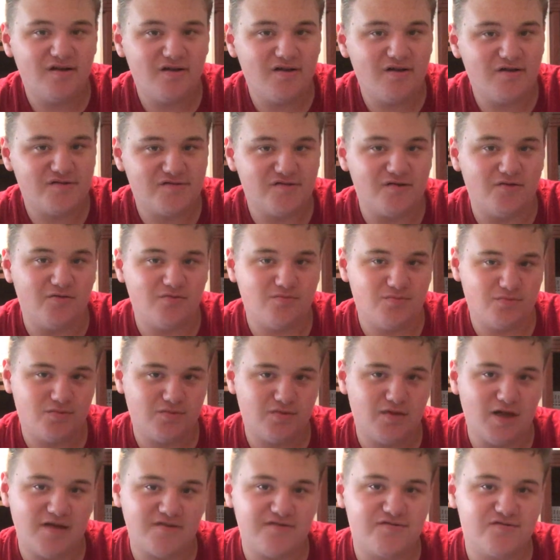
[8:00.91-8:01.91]
So
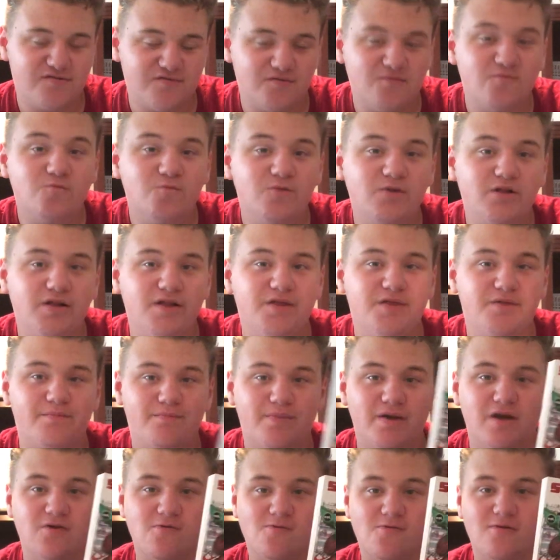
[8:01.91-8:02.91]
that's really the
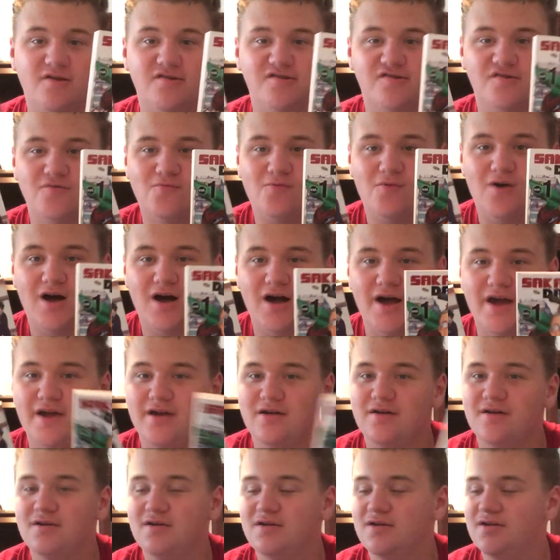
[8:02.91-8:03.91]
big reason why
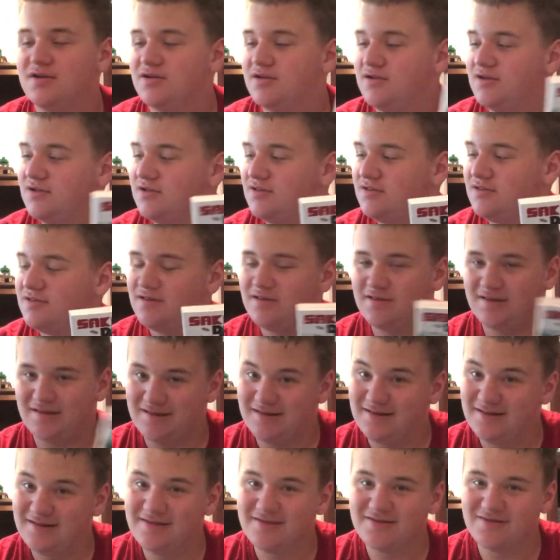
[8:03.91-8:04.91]

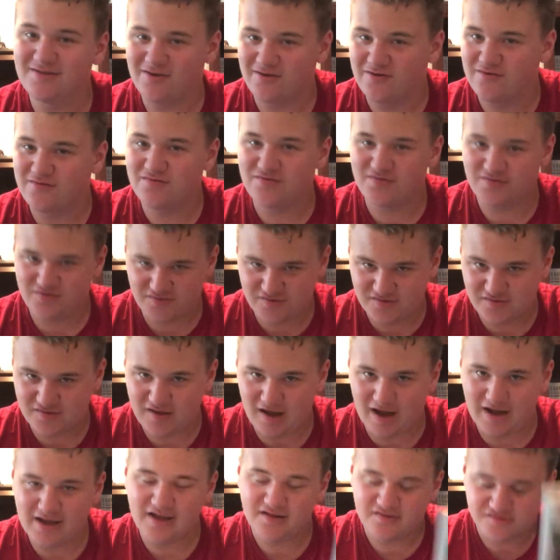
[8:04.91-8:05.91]
they're,
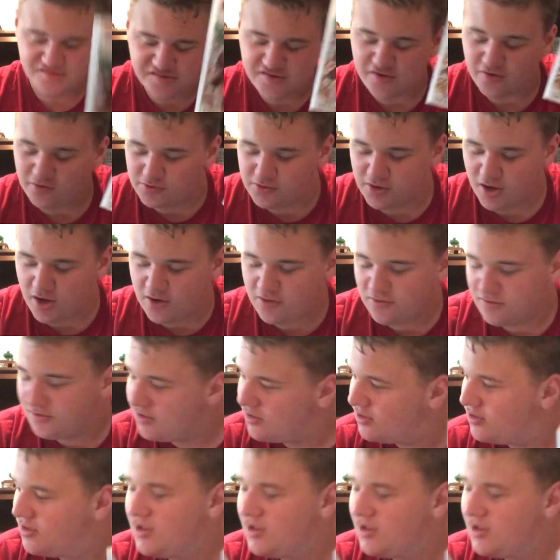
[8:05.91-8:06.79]
I guess, so low.